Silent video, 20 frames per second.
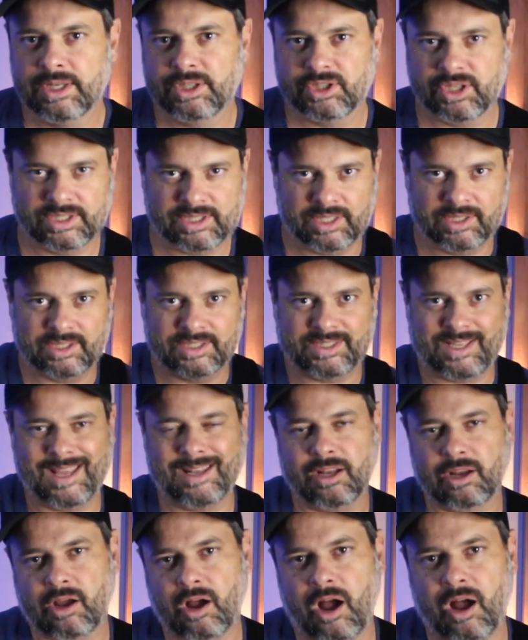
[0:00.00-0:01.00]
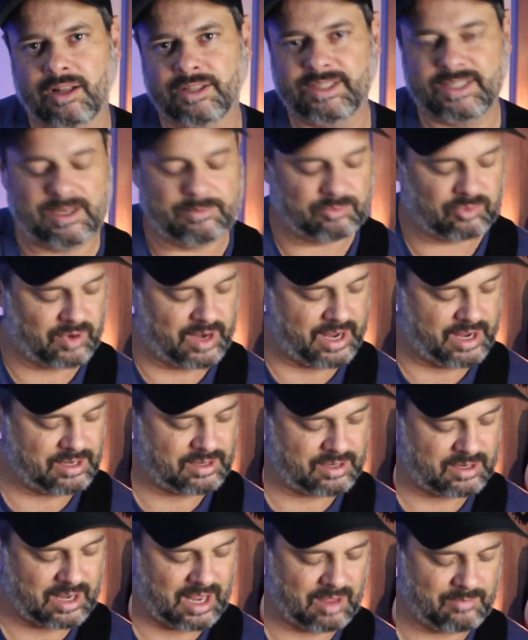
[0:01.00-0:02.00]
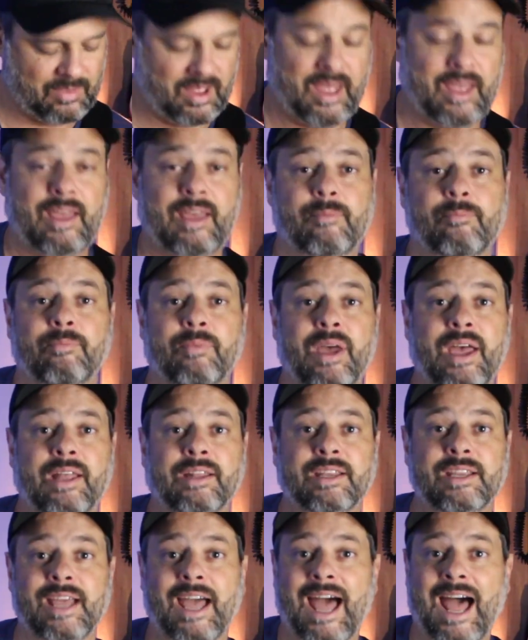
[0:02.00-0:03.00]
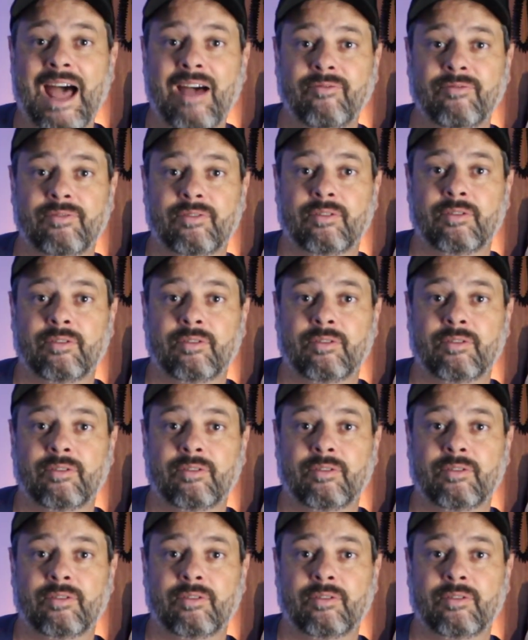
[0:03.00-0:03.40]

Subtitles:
Just understand the concept, right? I'm bending half.